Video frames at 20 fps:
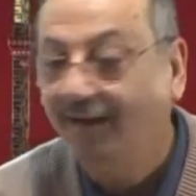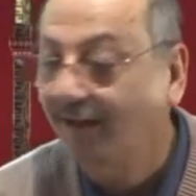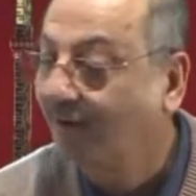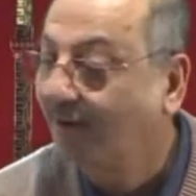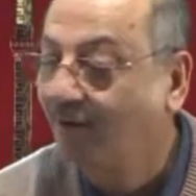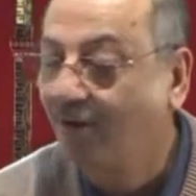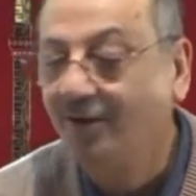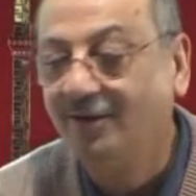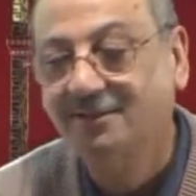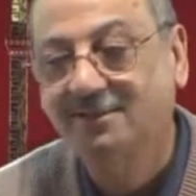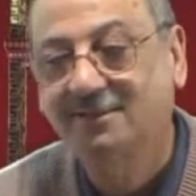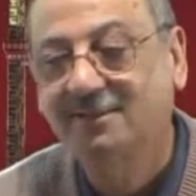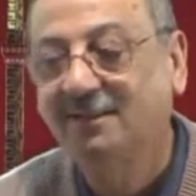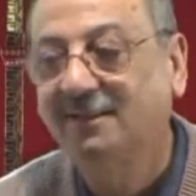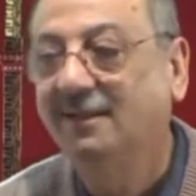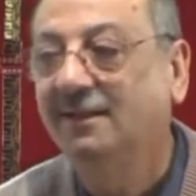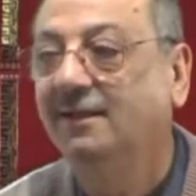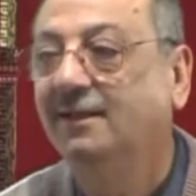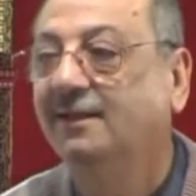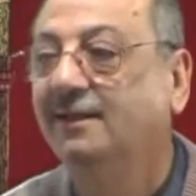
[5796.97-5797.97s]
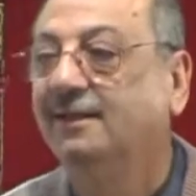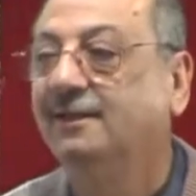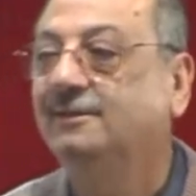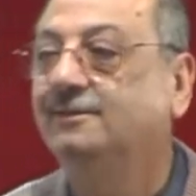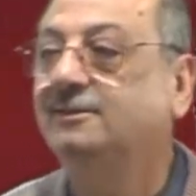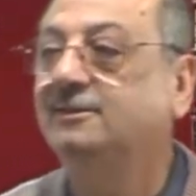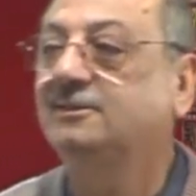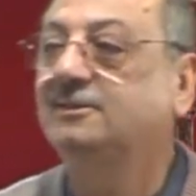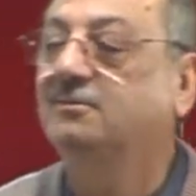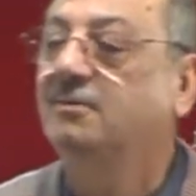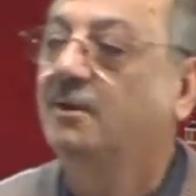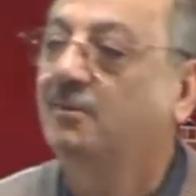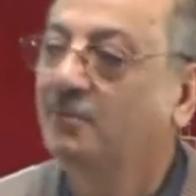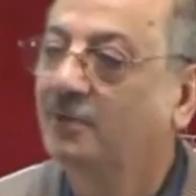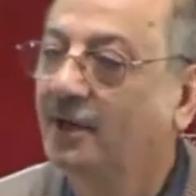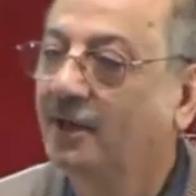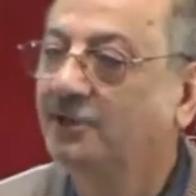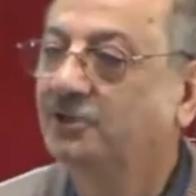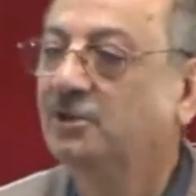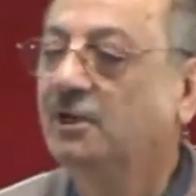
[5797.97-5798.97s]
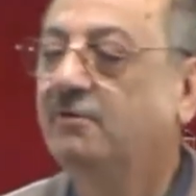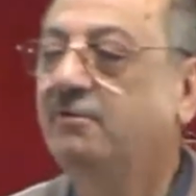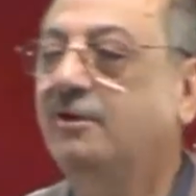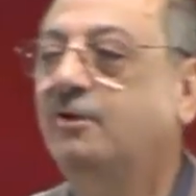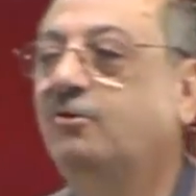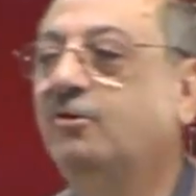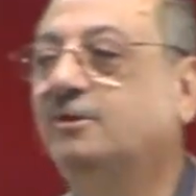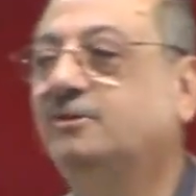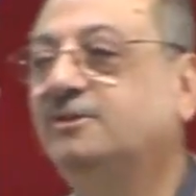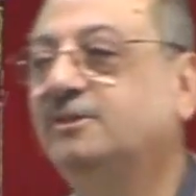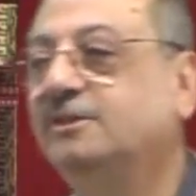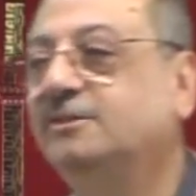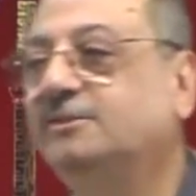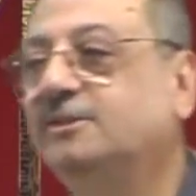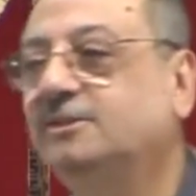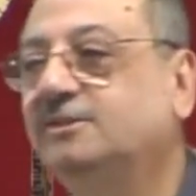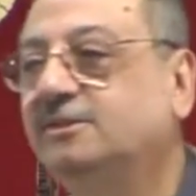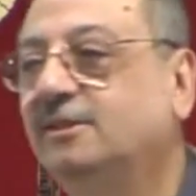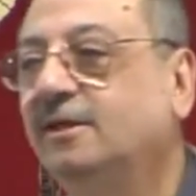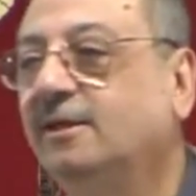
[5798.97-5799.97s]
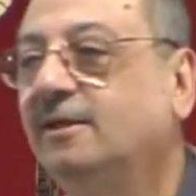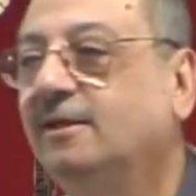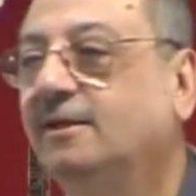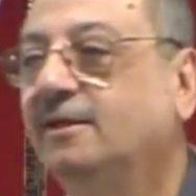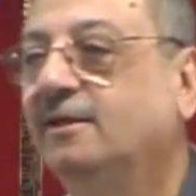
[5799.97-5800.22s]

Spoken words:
A lot. Sister Maimuna, you have a question, sister?